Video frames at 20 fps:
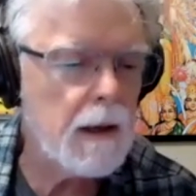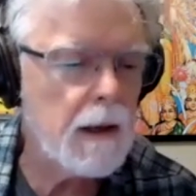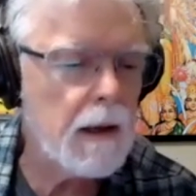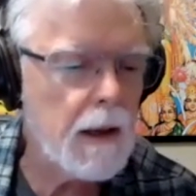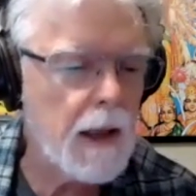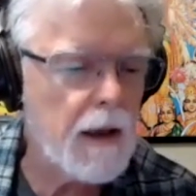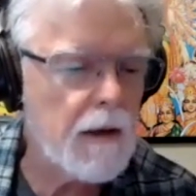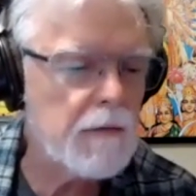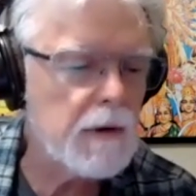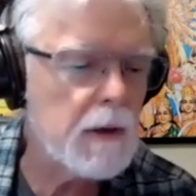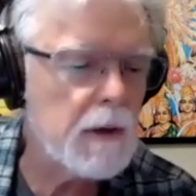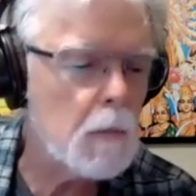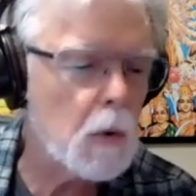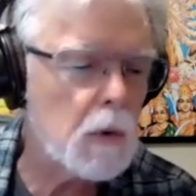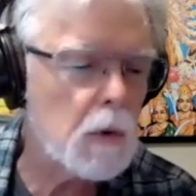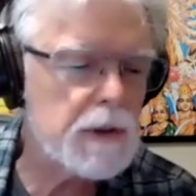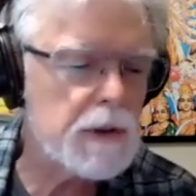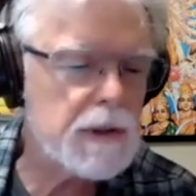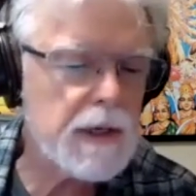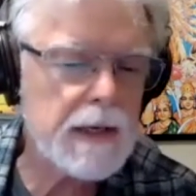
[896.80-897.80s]
having a more
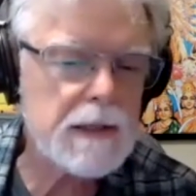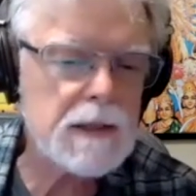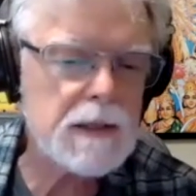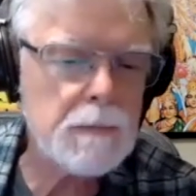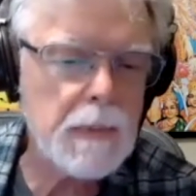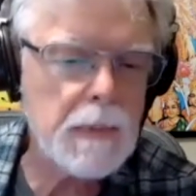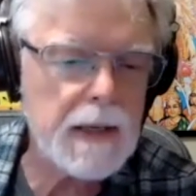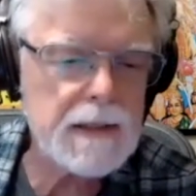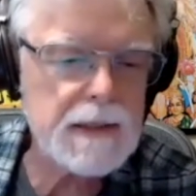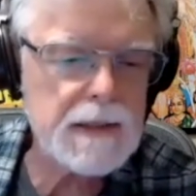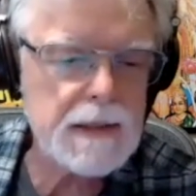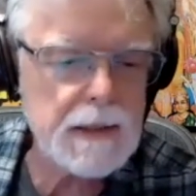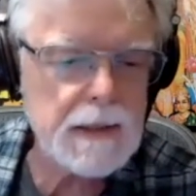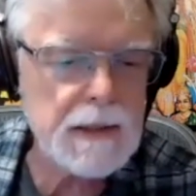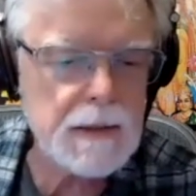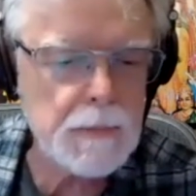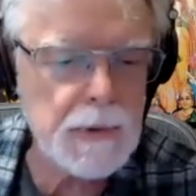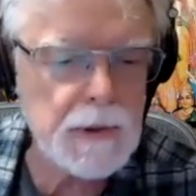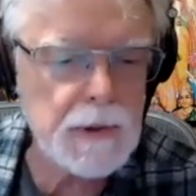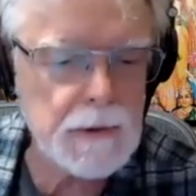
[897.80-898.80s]
text-based
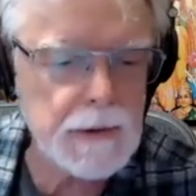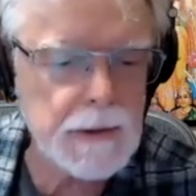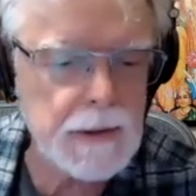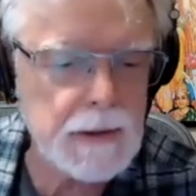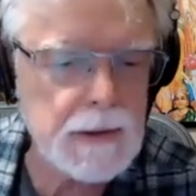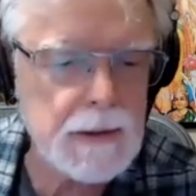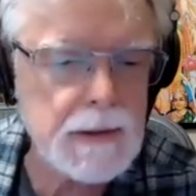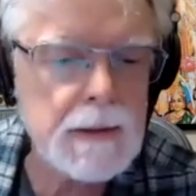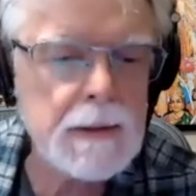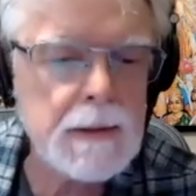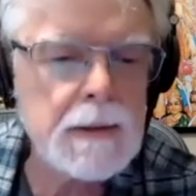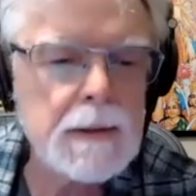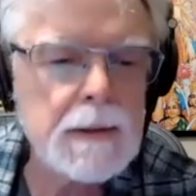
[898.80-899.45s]
experience.